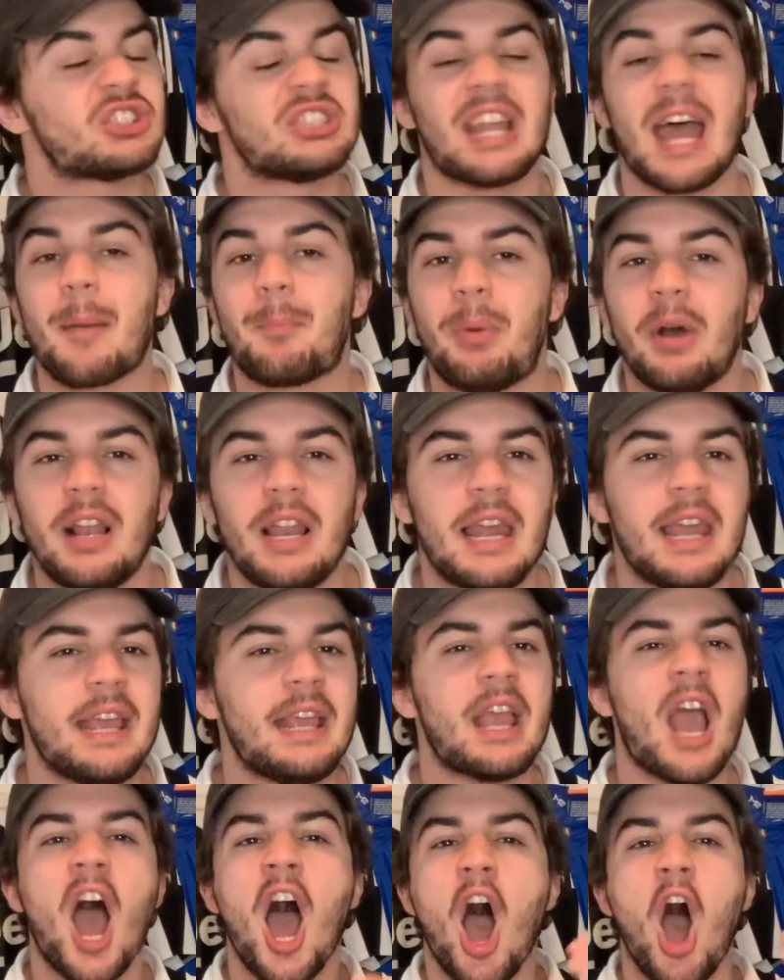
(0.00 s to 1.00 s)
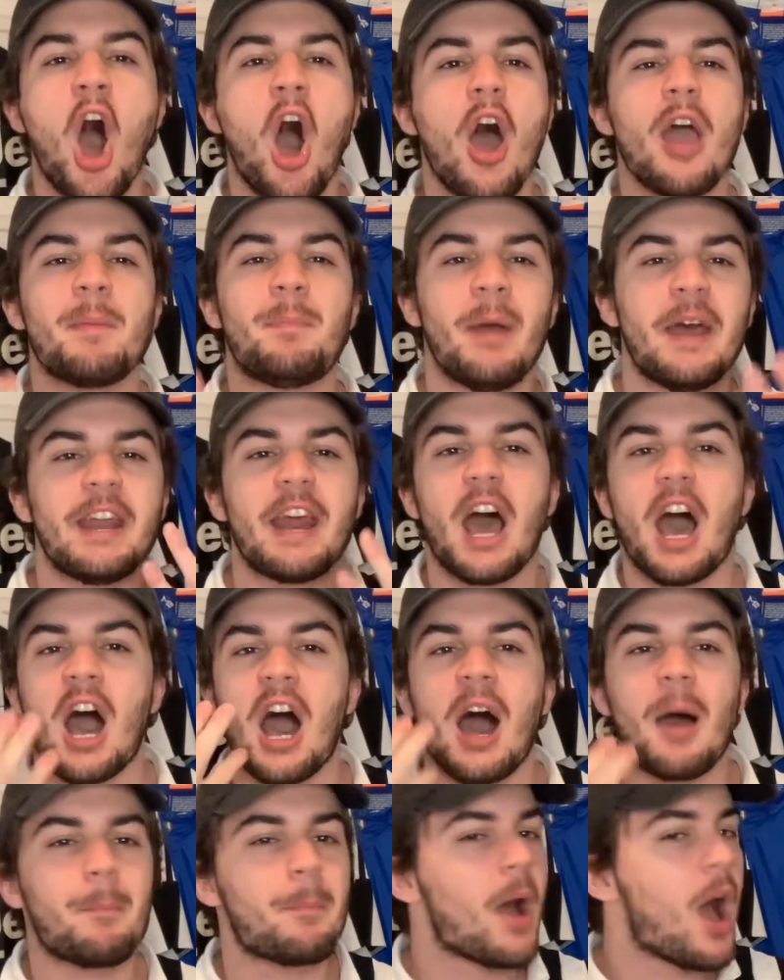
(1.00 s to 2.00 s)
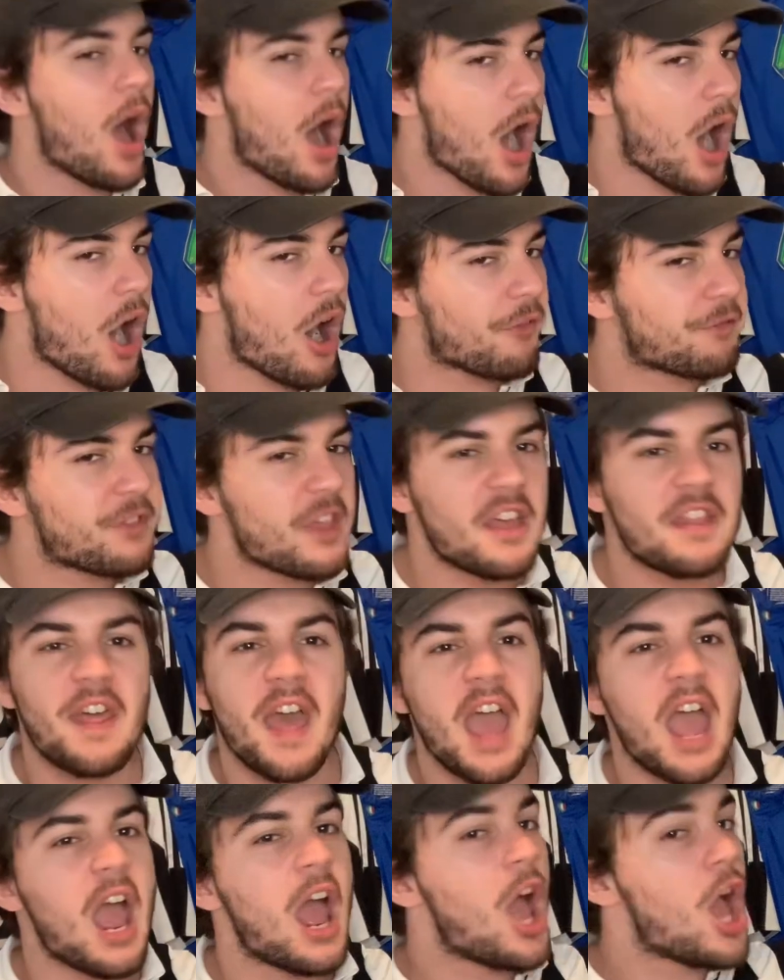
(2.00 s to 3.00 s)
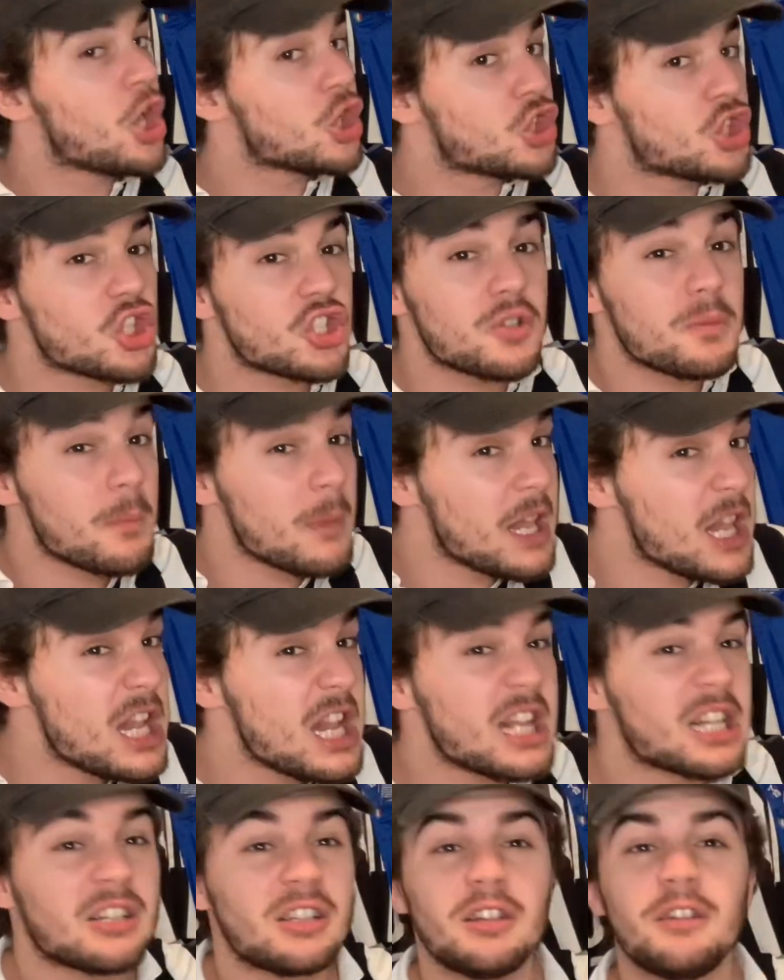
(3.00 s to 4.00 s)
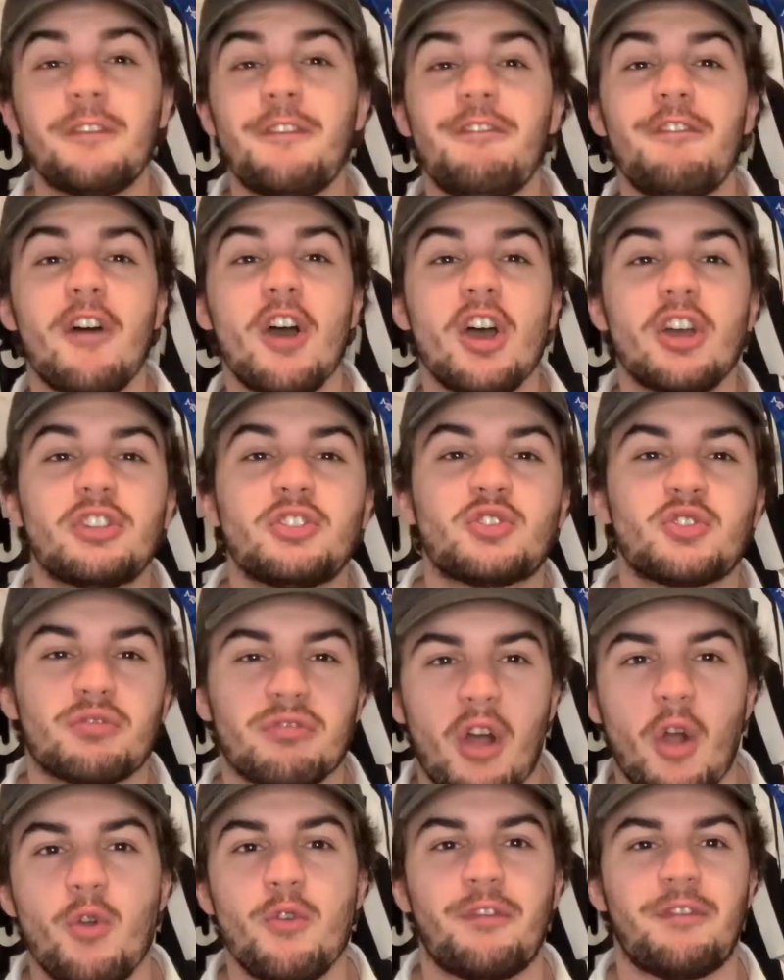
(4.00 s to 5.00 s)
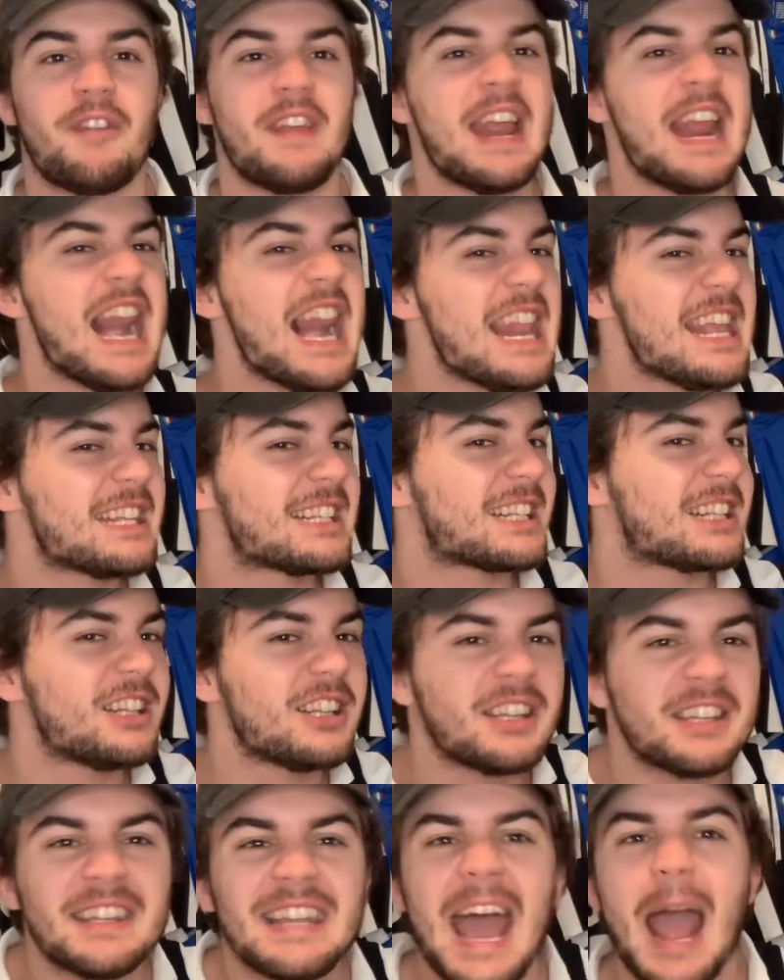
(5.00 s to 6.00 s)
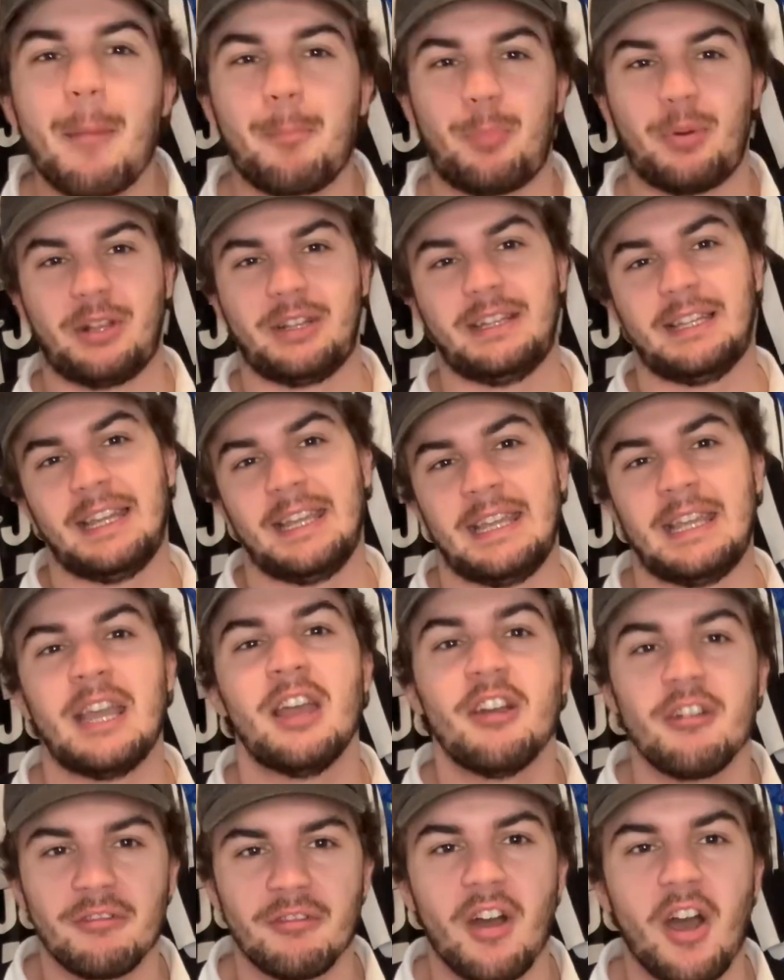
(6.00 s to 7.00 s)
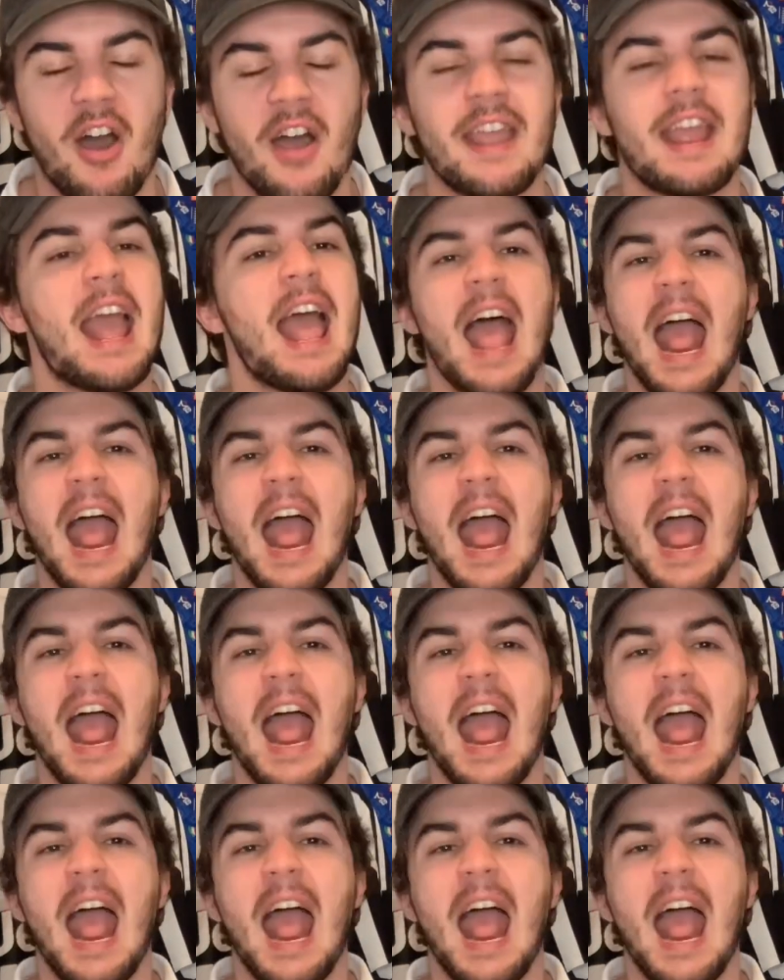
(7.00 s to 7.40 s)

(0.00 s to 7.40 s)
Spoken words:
Napoli hyping it up after their just little third trophy. Little Napoli, right?